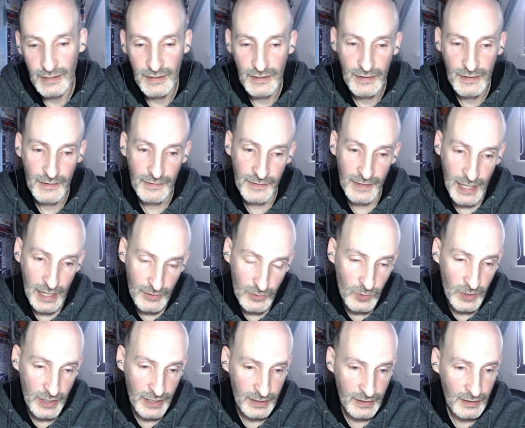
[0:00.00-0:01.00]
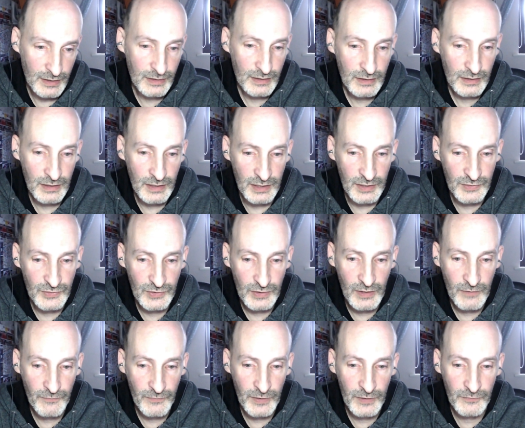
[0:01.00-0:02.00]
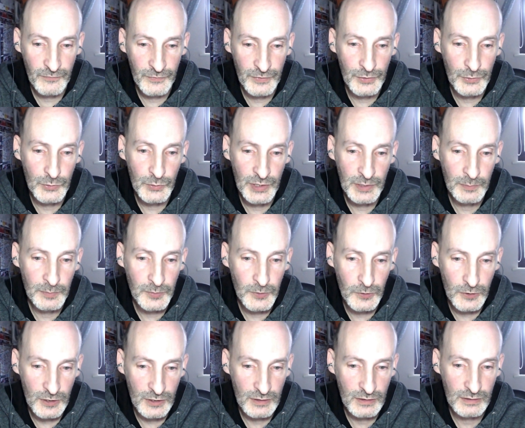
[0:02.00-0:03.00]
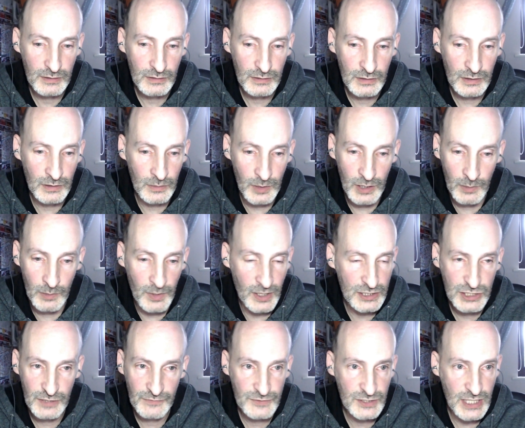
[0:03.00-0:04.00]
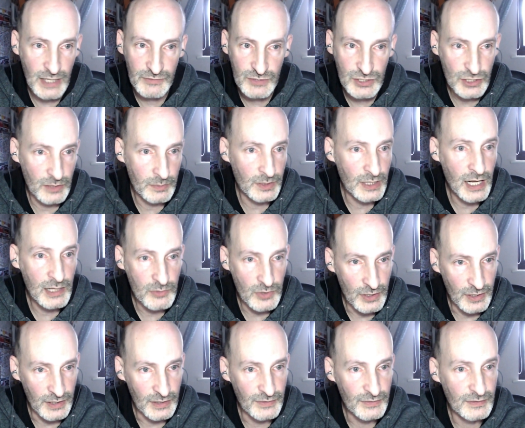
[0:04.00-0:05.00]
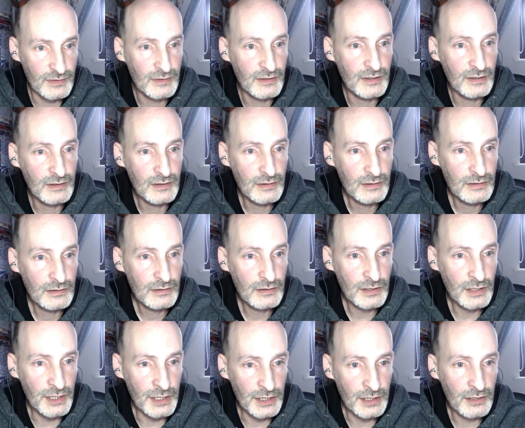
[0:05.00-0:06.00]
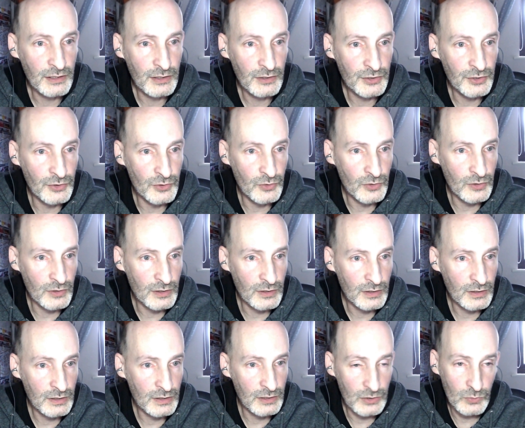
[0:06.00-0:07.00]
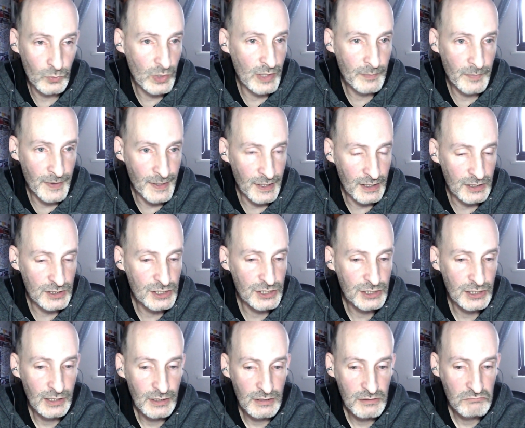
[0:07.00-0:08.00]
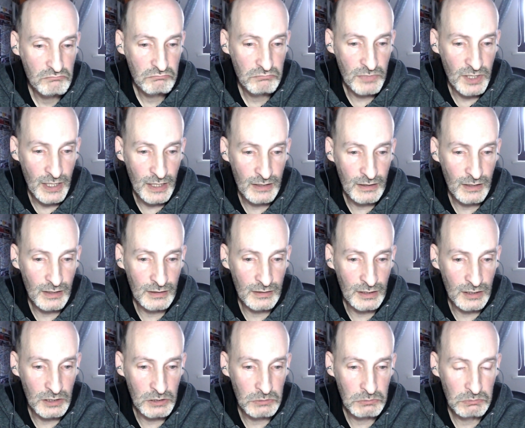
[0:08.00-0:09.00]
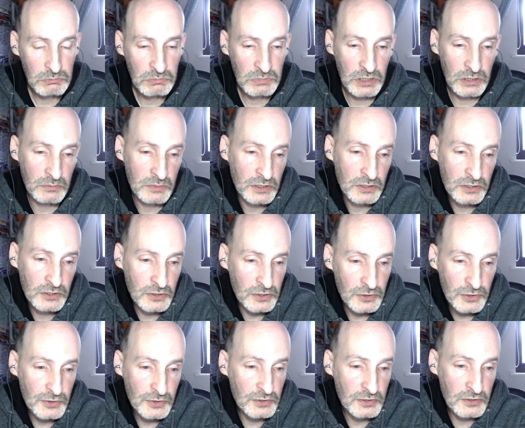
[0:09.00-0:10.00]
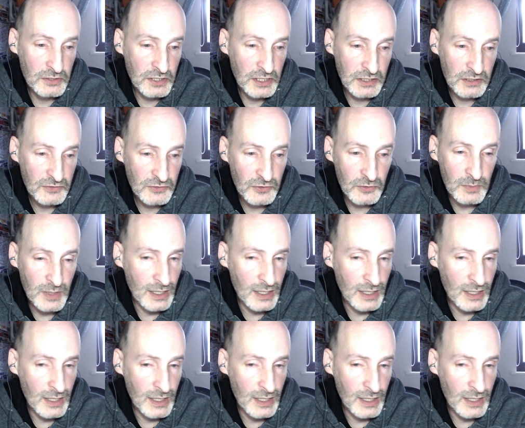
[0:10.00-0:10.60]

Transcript: The other way is if you import a bunch of JavaScript libraries in your web page, then you can assume.